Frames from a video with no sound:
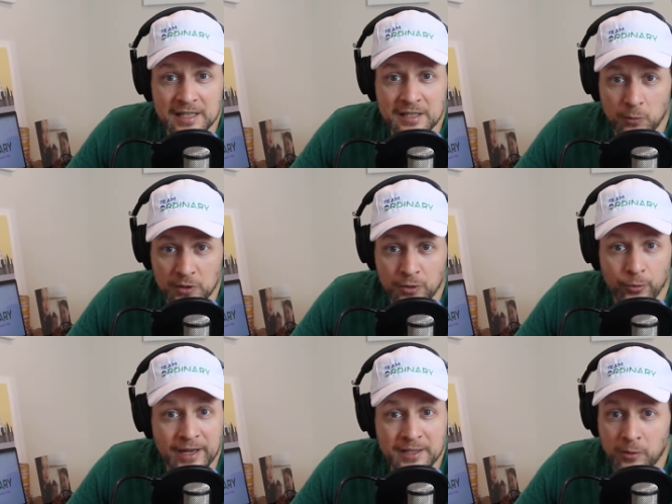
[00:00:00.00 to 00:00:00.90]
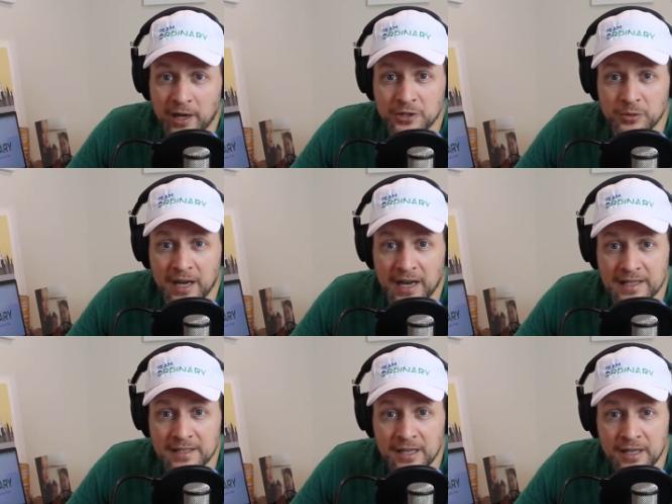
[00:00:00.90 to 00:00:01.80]
It's great to watch you
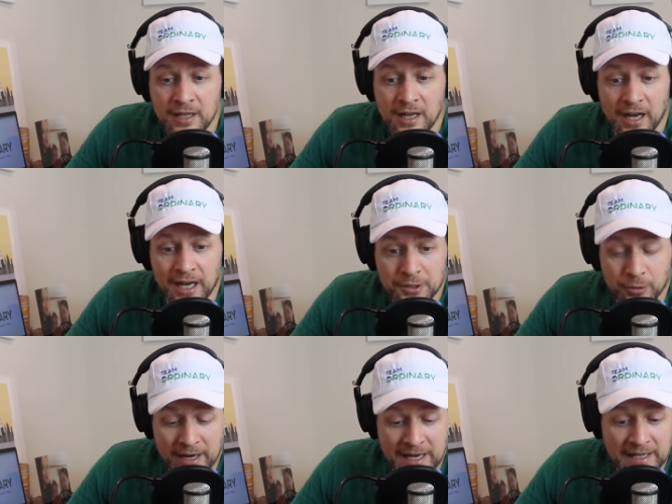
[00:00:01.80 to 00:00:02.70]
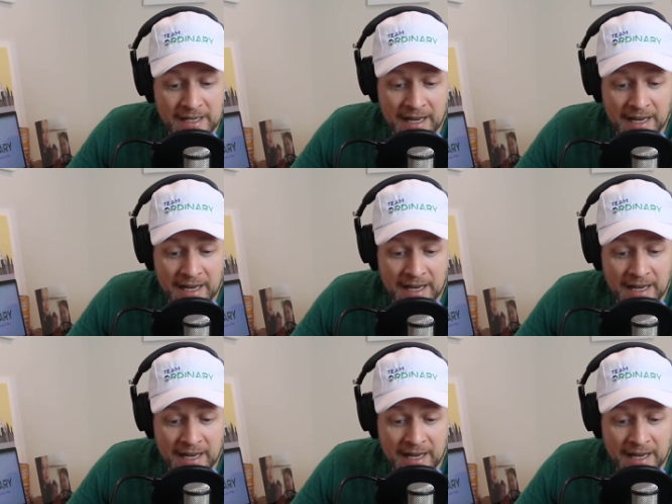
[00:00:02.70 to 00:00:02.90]
guys train